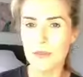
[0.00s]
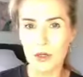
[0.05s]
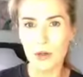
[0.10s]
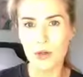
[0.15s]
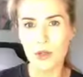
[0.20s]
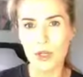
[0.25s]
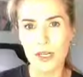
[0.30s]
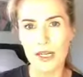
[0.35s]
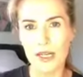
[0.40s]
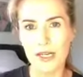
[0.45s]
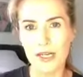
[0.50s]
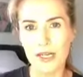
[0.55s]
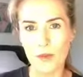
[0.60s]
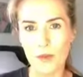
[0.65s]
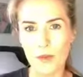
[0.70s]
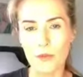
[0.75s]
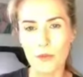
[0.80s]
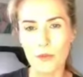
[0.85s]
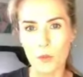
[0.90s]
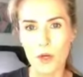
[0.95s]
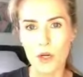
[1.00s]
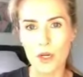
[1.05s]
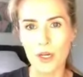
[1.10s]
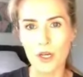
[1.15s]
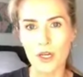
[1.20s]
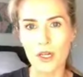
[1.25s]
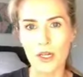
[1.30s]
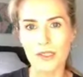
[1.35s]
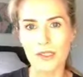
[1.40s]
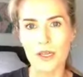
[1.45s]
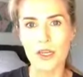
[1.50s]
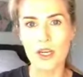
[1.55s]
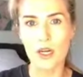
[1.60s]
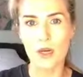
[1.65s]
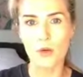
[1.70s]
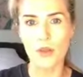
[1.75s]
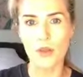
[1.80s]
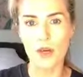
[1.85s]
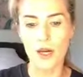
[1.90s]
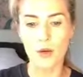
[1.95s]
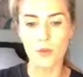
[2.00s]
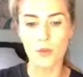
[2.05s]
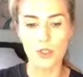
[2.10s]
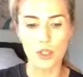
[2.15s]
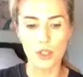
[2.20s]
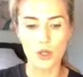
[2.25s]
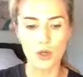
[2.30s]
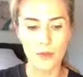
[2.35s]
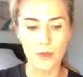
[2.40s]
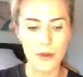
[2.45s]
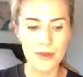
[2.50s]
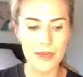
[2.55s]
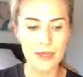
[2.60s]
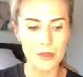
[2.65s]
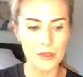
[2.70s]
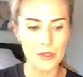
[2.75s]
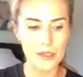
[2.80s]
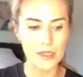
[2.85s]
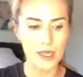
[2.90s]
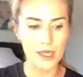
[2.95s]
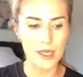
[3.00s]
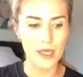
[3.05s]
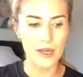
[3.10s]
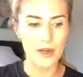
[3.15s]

organised when I'm at work, because I know that I would cook my meals